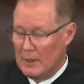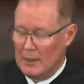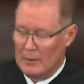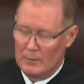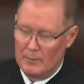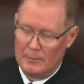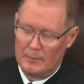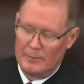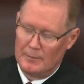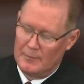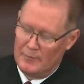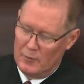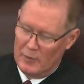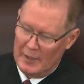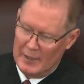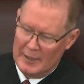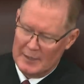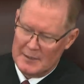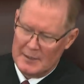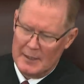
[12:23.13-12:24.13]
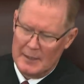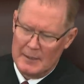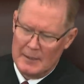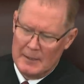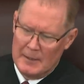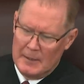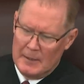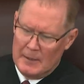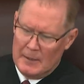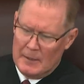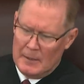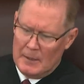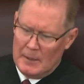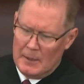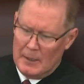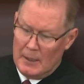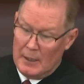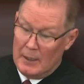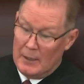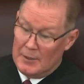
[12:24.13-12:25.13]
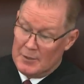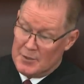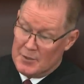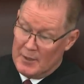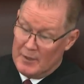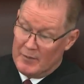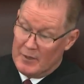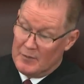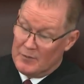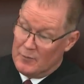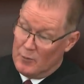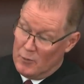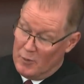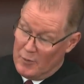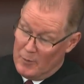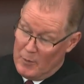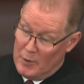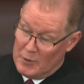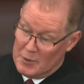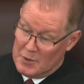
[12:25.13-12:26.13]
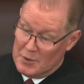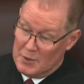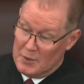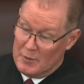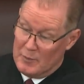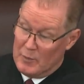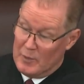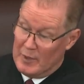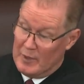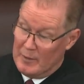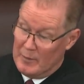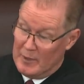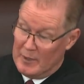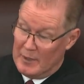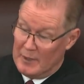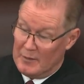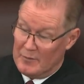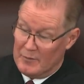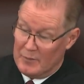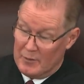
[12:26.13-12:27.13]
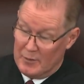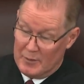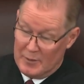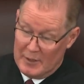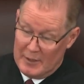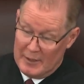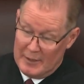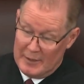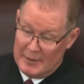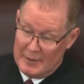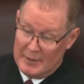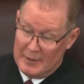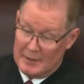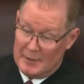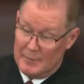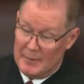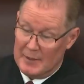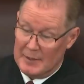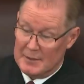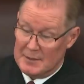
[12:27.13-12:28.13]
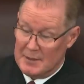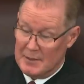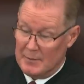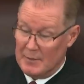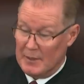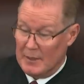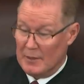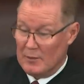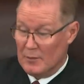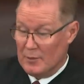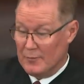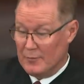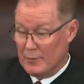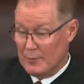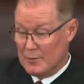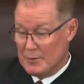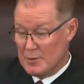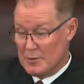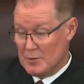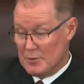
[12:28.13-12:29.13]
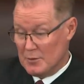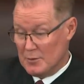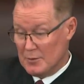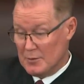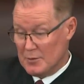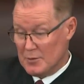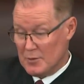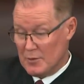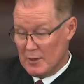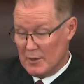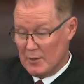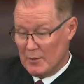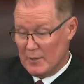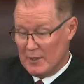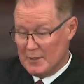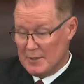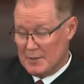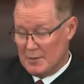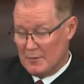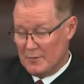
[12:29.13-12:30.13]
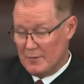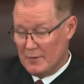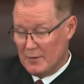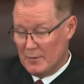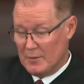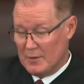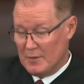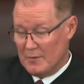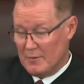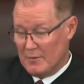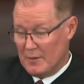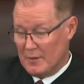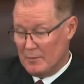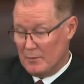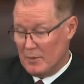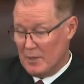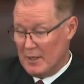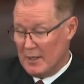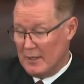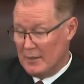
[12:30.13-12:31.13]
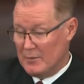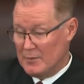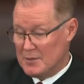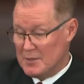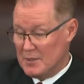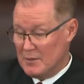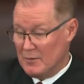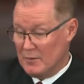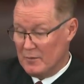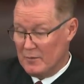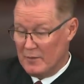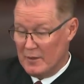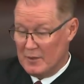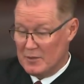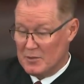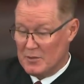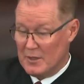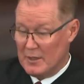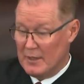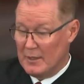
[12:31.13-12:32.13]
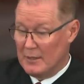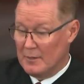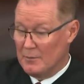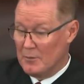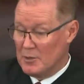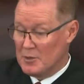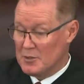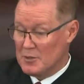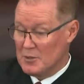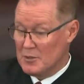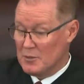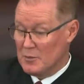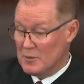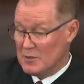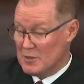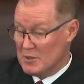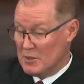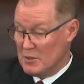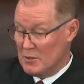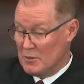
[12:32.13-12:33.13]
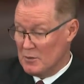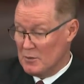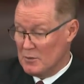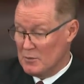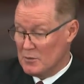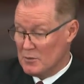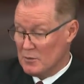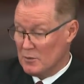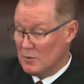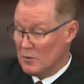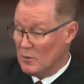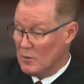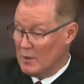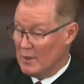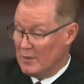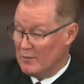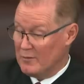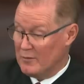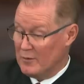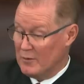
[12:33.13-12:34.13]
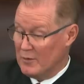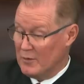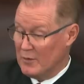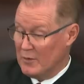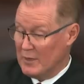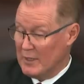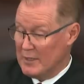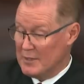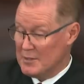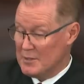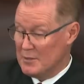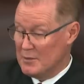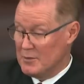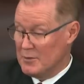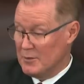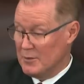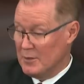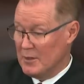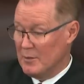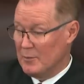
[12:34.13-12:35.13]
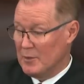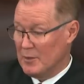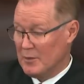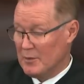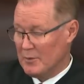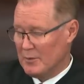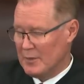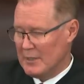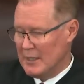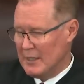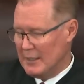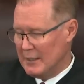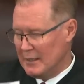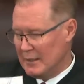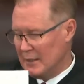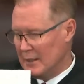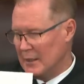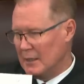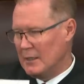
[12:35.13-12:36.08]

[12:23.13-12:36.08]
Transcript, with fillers: Uh, before I get to that, uh, I also have a fourth motion to prohibit any further conduct that may intimidate or influence jurors or otherwise interfere with defendant Bryan receiving a fair trial. A motion to excuse or inquire further as to juror number 380.